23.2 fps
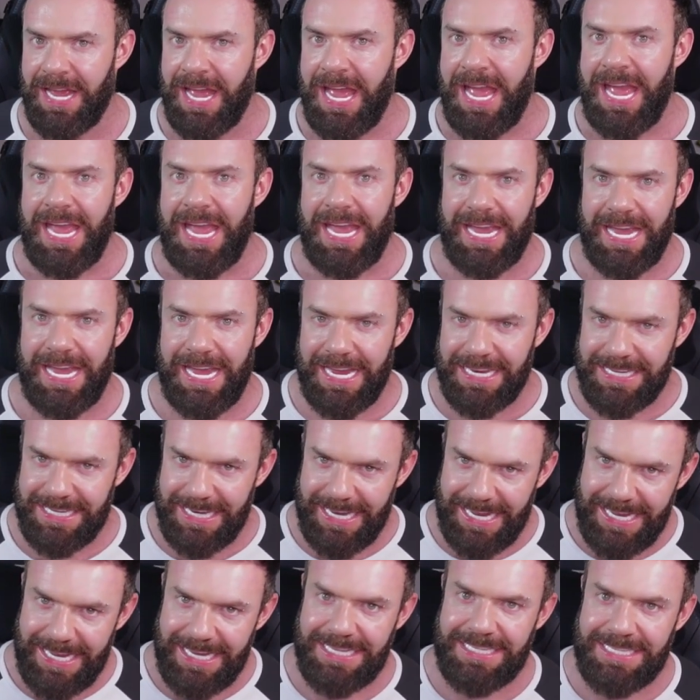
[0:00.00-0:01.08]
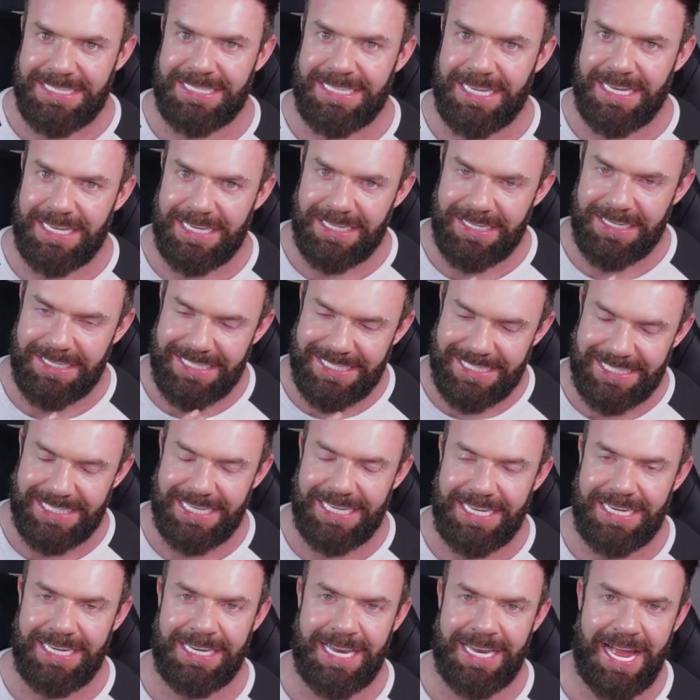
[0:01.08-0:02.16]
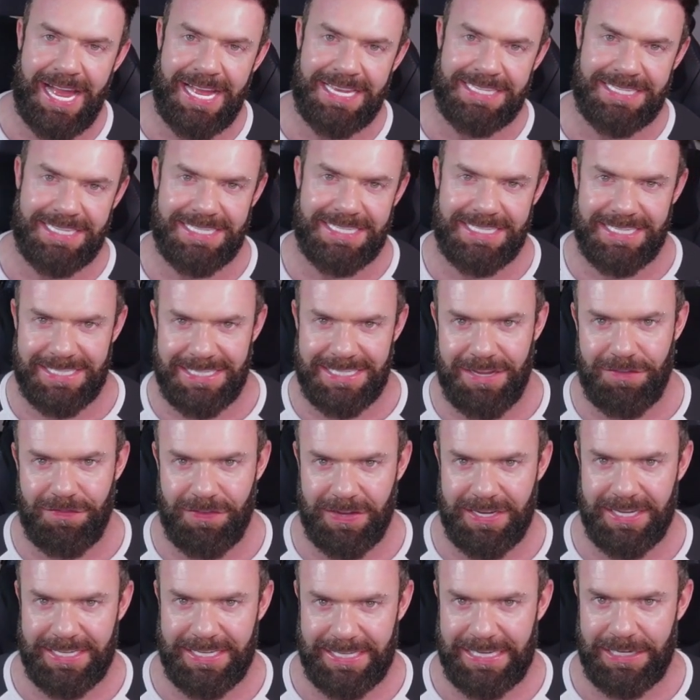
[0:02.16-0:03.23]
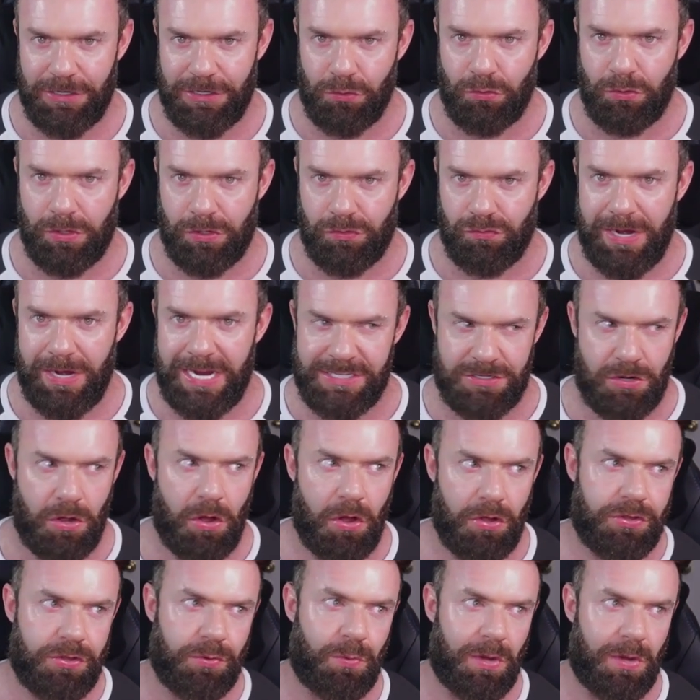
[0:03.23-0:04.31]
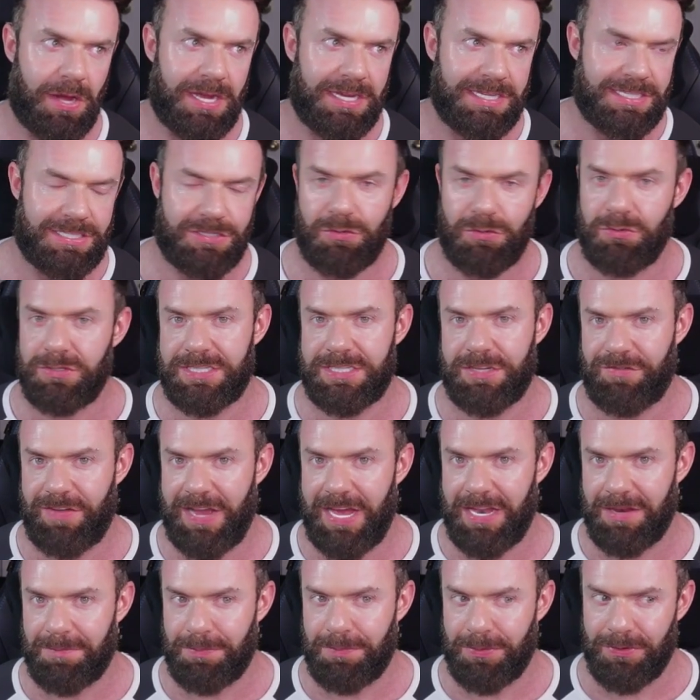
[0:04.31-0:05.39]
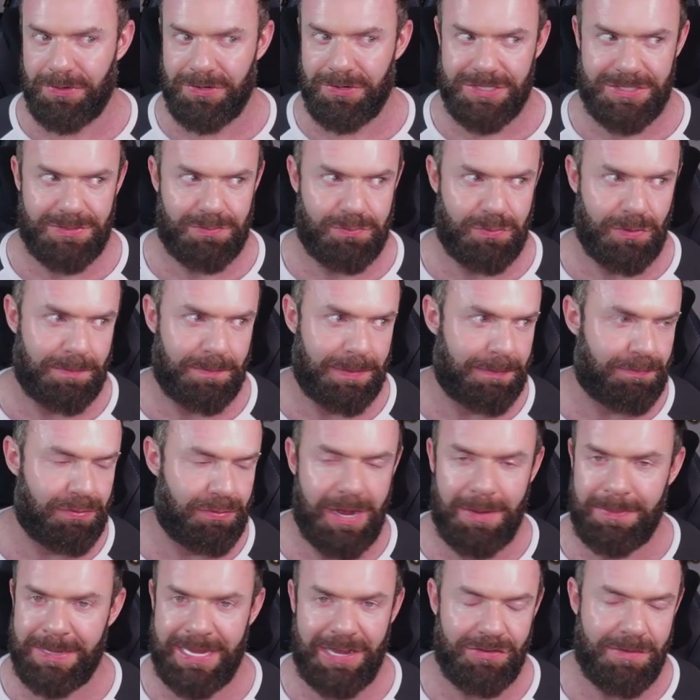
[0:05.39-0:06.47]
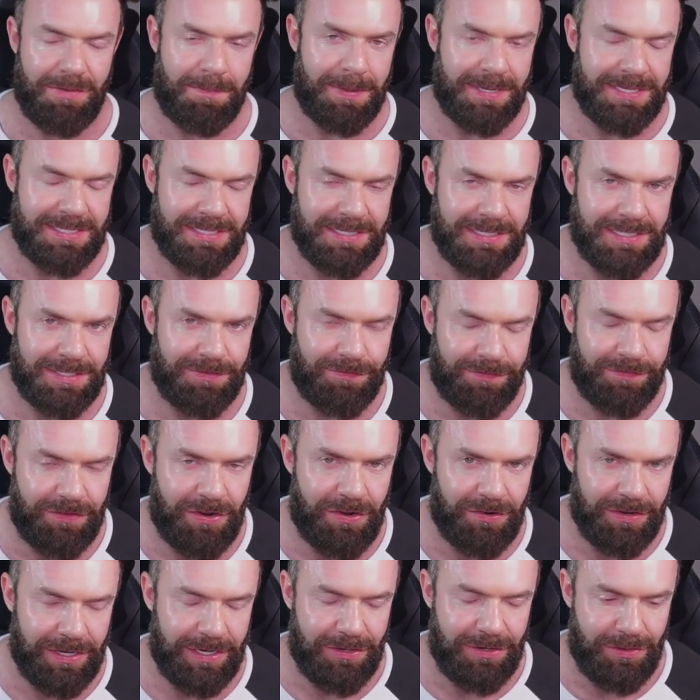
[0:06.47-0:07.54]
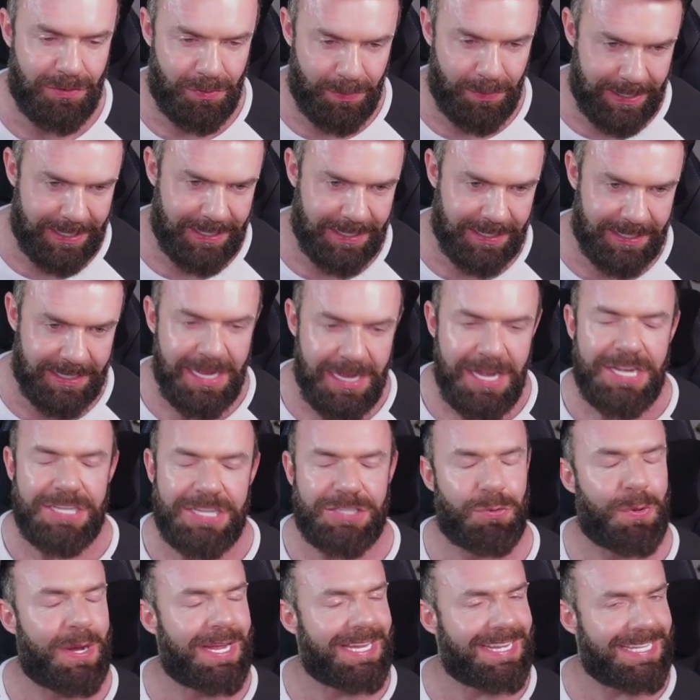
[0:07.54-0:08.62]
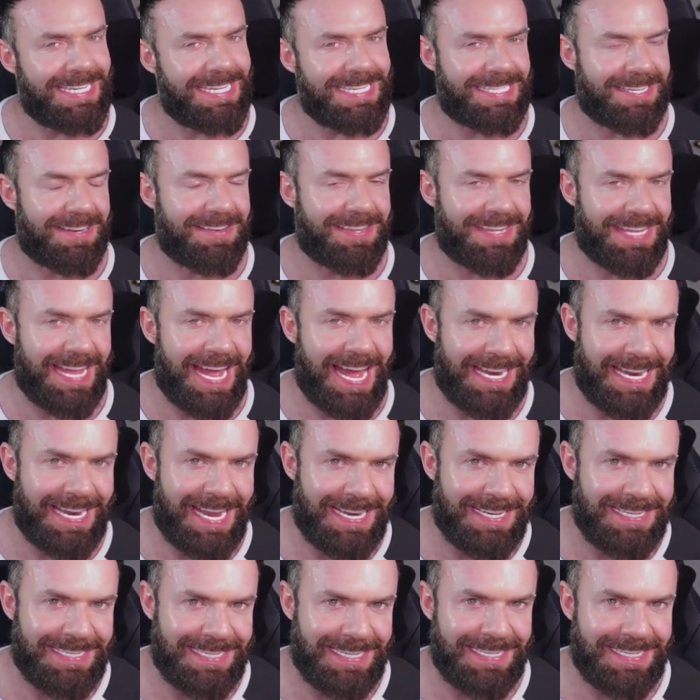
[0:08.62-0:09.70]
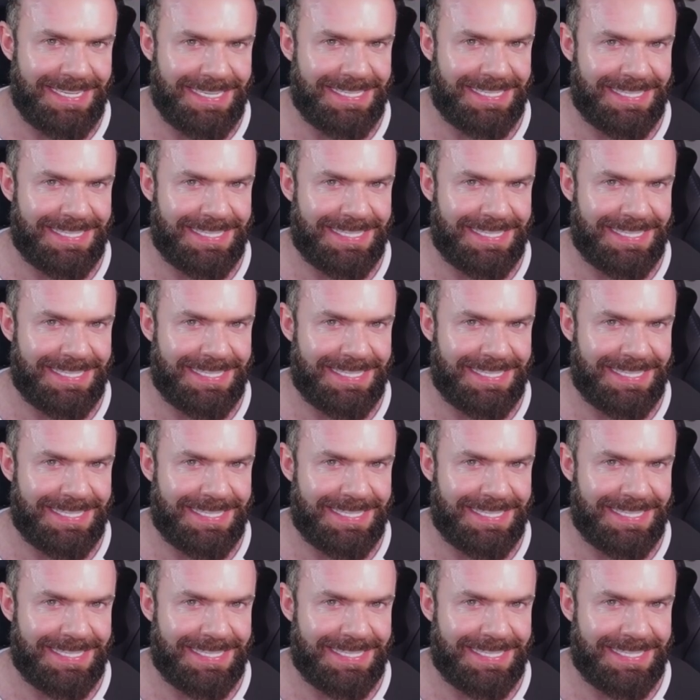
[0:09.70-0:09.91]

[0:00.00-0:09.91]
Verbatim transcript: it is seen as a significantly lower rate. Otherwise, those developers would be probably out of business very quickly. So at least on that end, it is